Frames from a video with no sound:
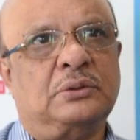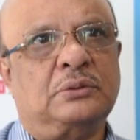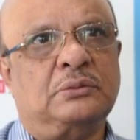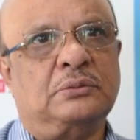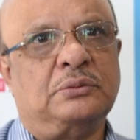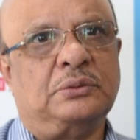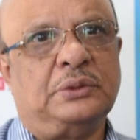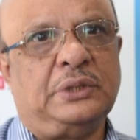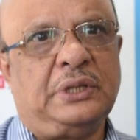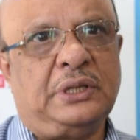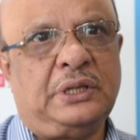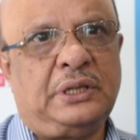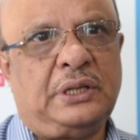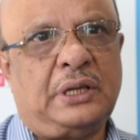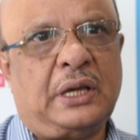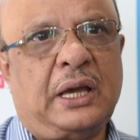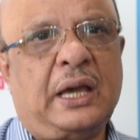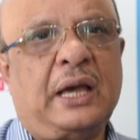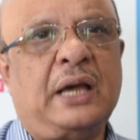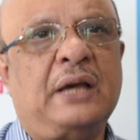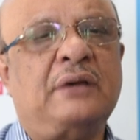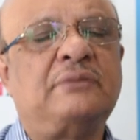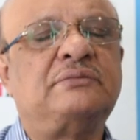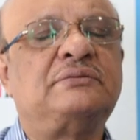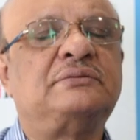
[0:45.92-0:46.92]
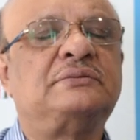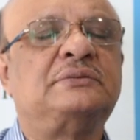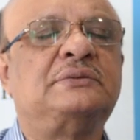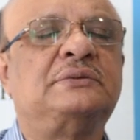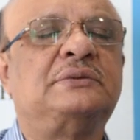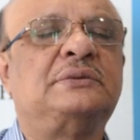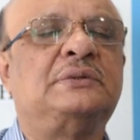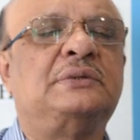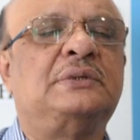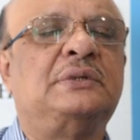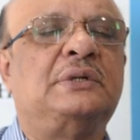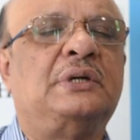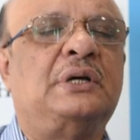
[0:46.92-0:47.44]
we have
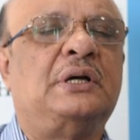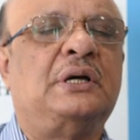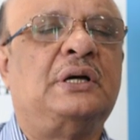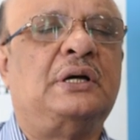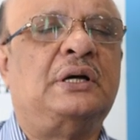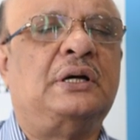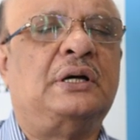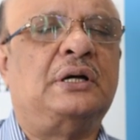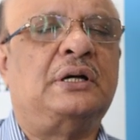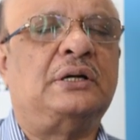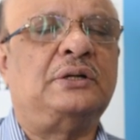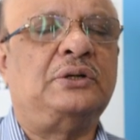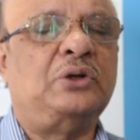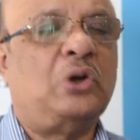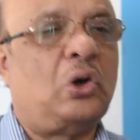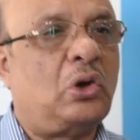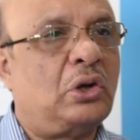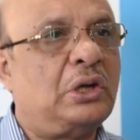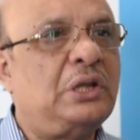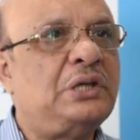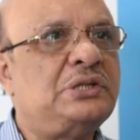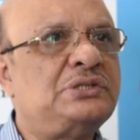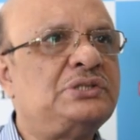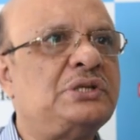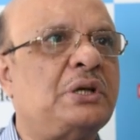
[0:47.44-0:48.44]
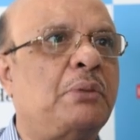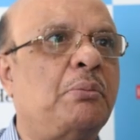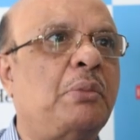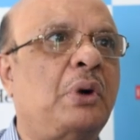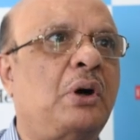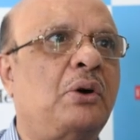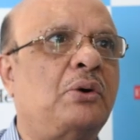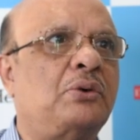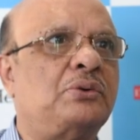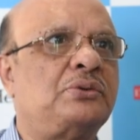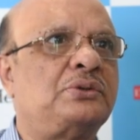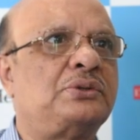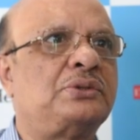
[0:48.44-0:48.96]
knowledge
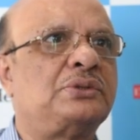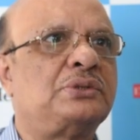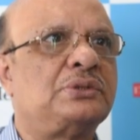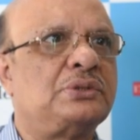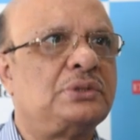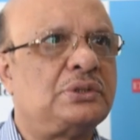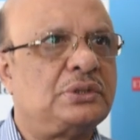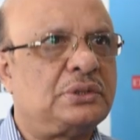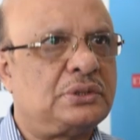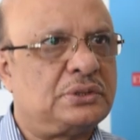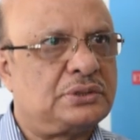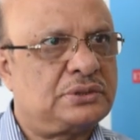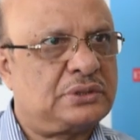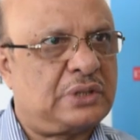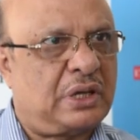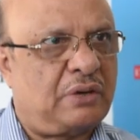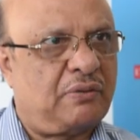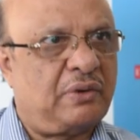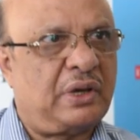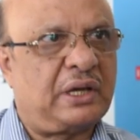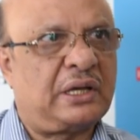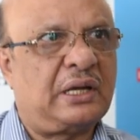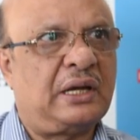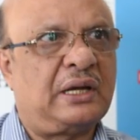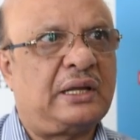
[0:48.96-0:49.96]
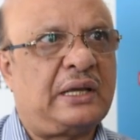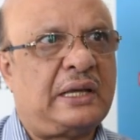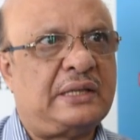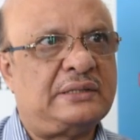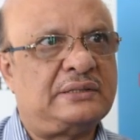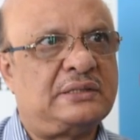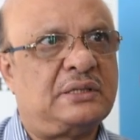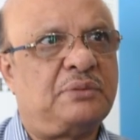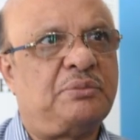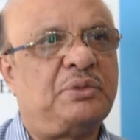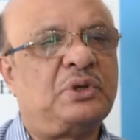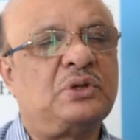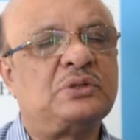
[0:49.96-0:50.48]
about cervical
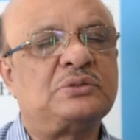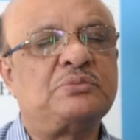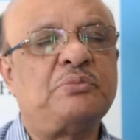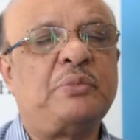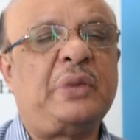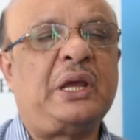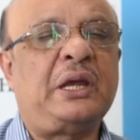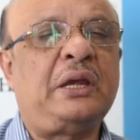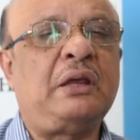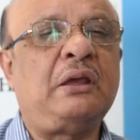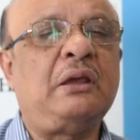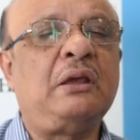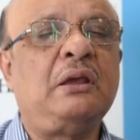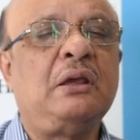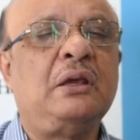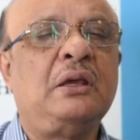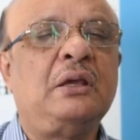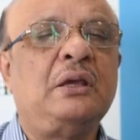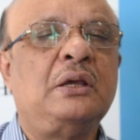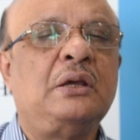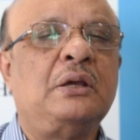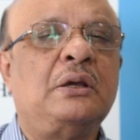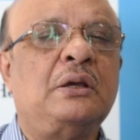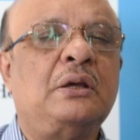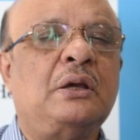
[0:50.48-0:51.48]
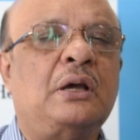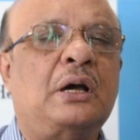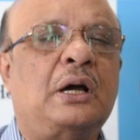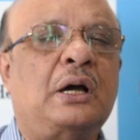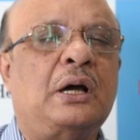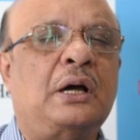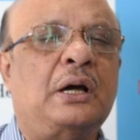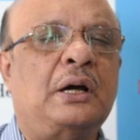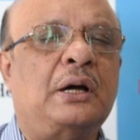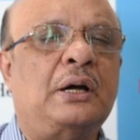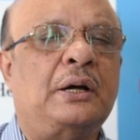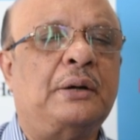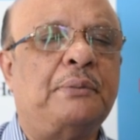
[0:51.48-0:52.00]
cancer, because many
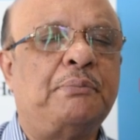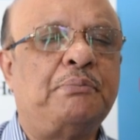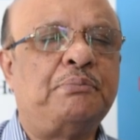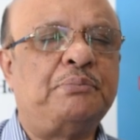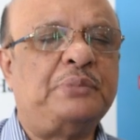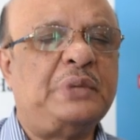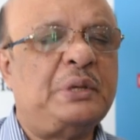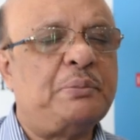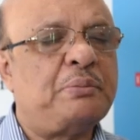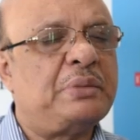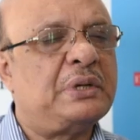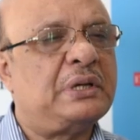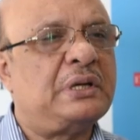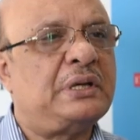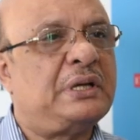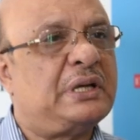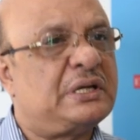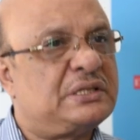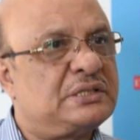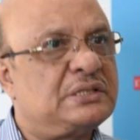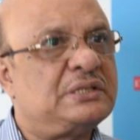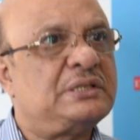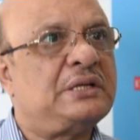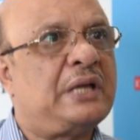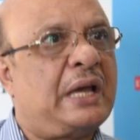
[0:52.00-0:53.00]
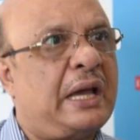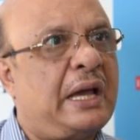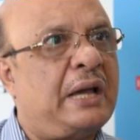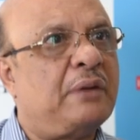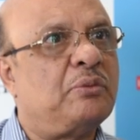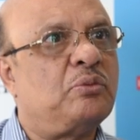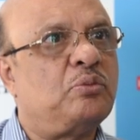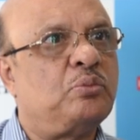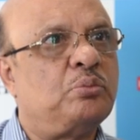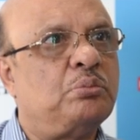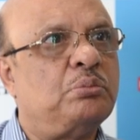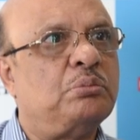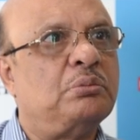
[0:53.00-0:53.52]
people doesn't
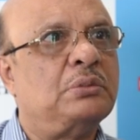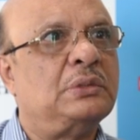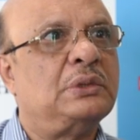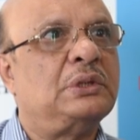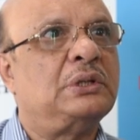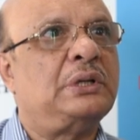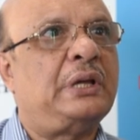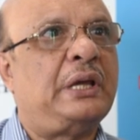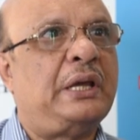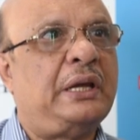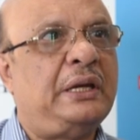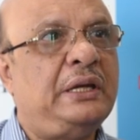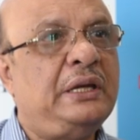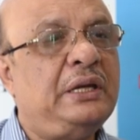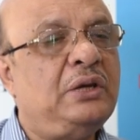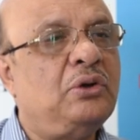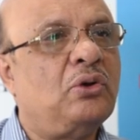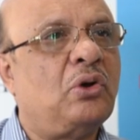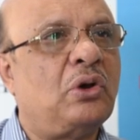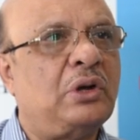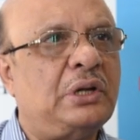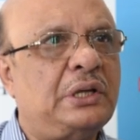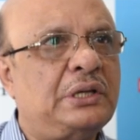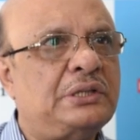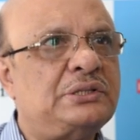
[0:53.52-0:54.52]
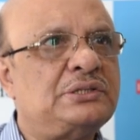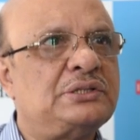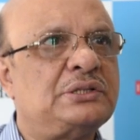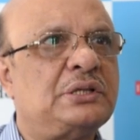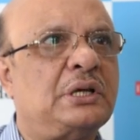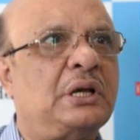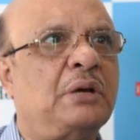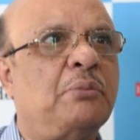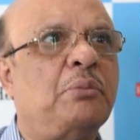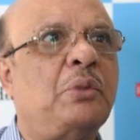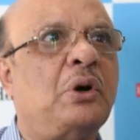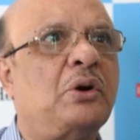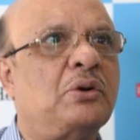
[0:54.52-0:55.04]
have any knowledge
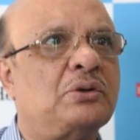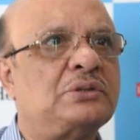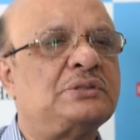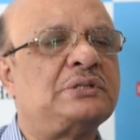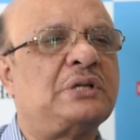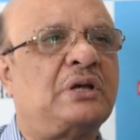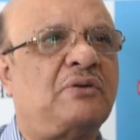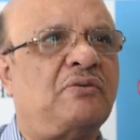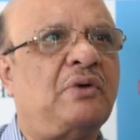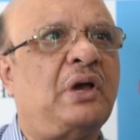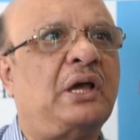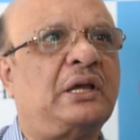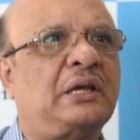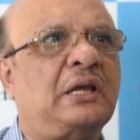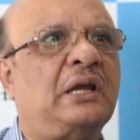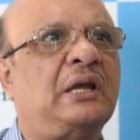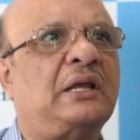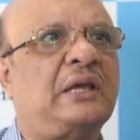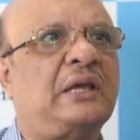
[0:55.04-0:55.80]
about cervical